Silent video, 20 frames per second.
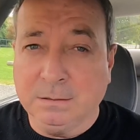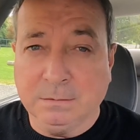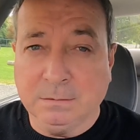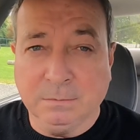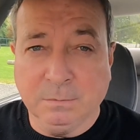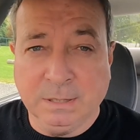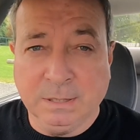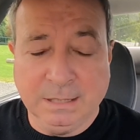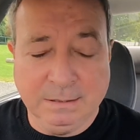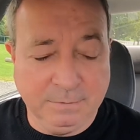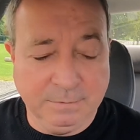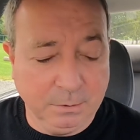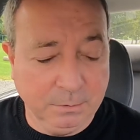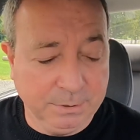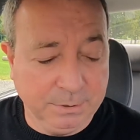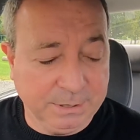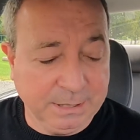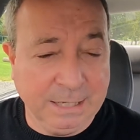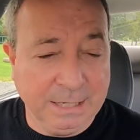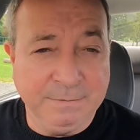We love a
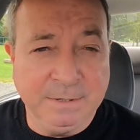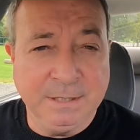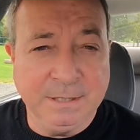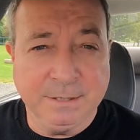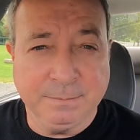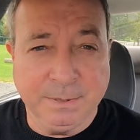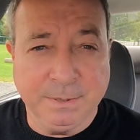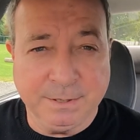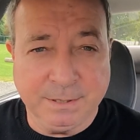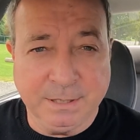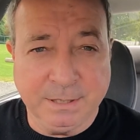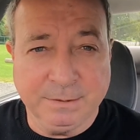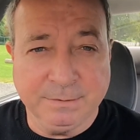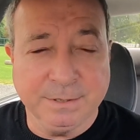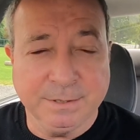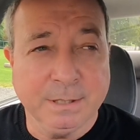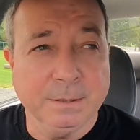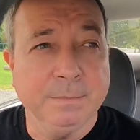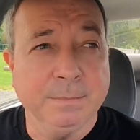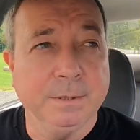good saving, especially after
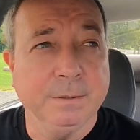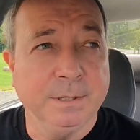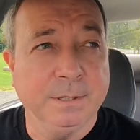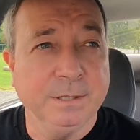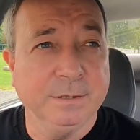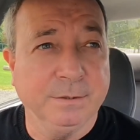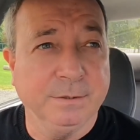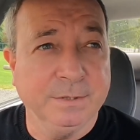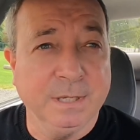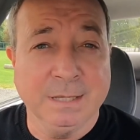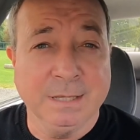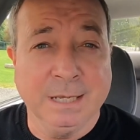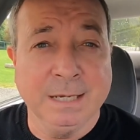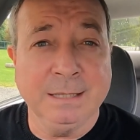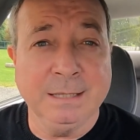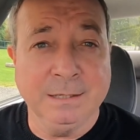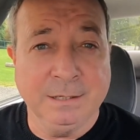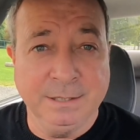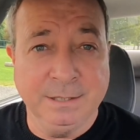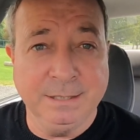some of the things I've done
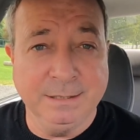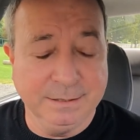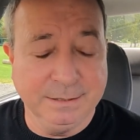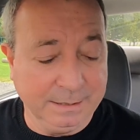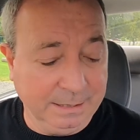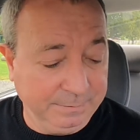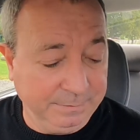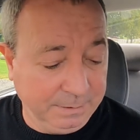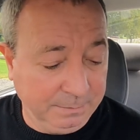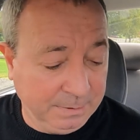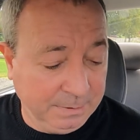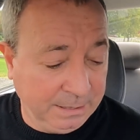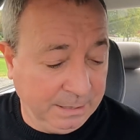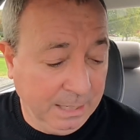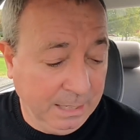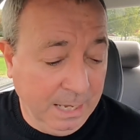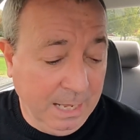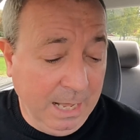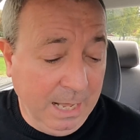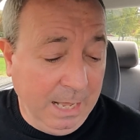lately. I need to save some money.
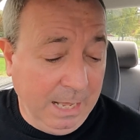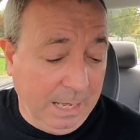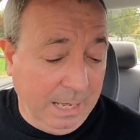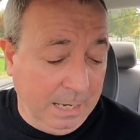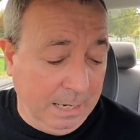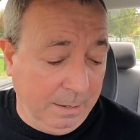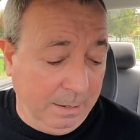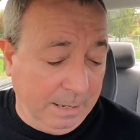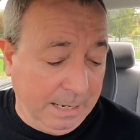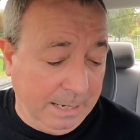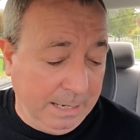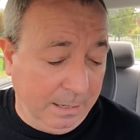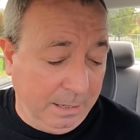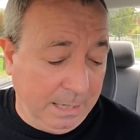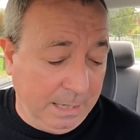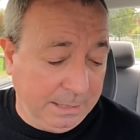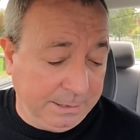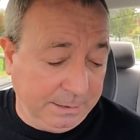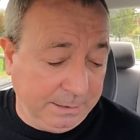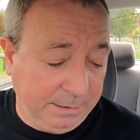Anyway
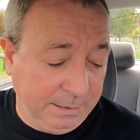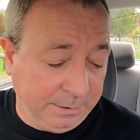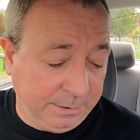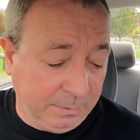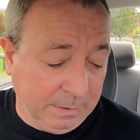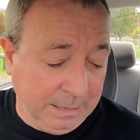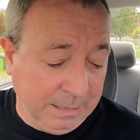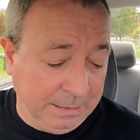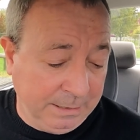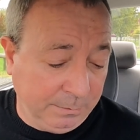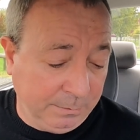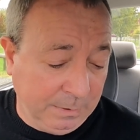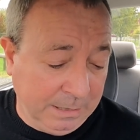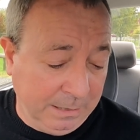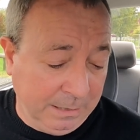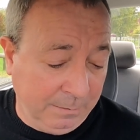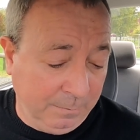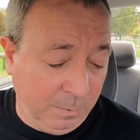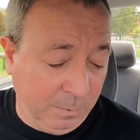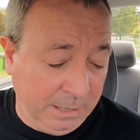guys, this one is
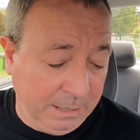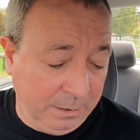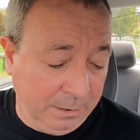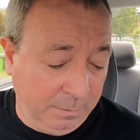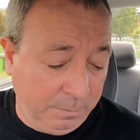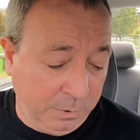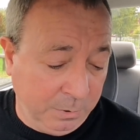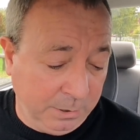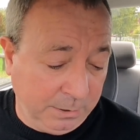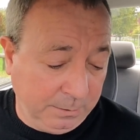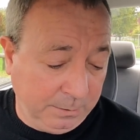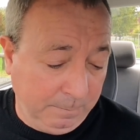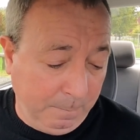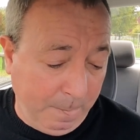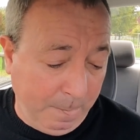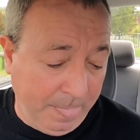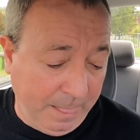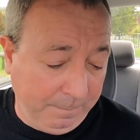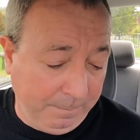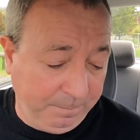one where you put
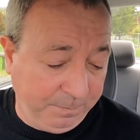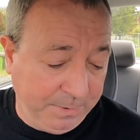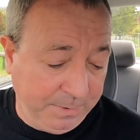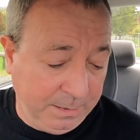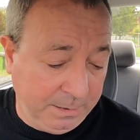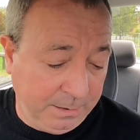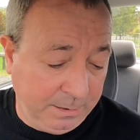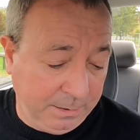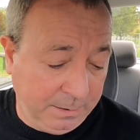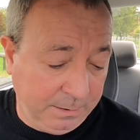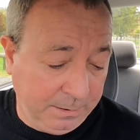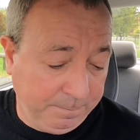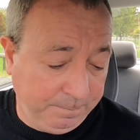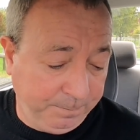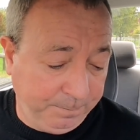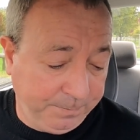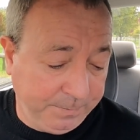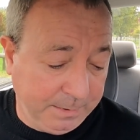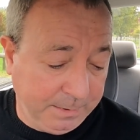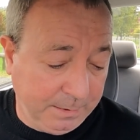the
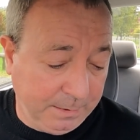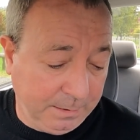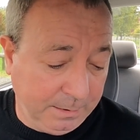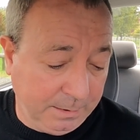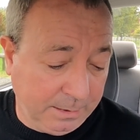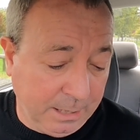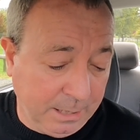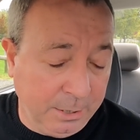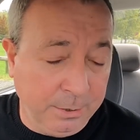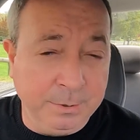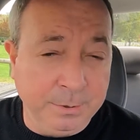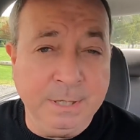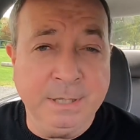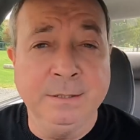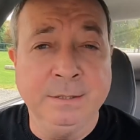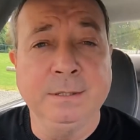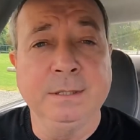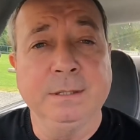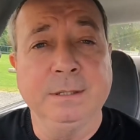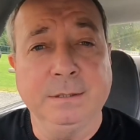code
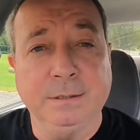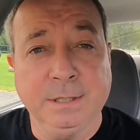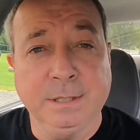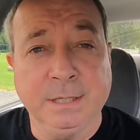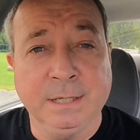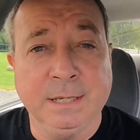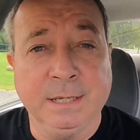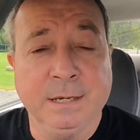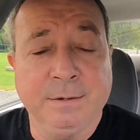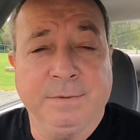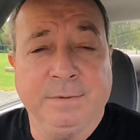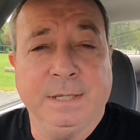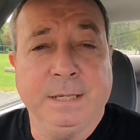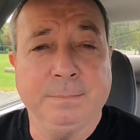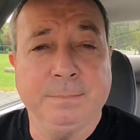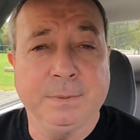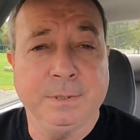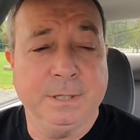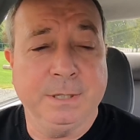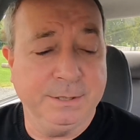in, you can get it for that
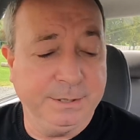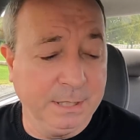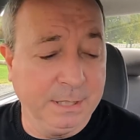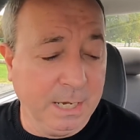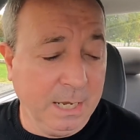price.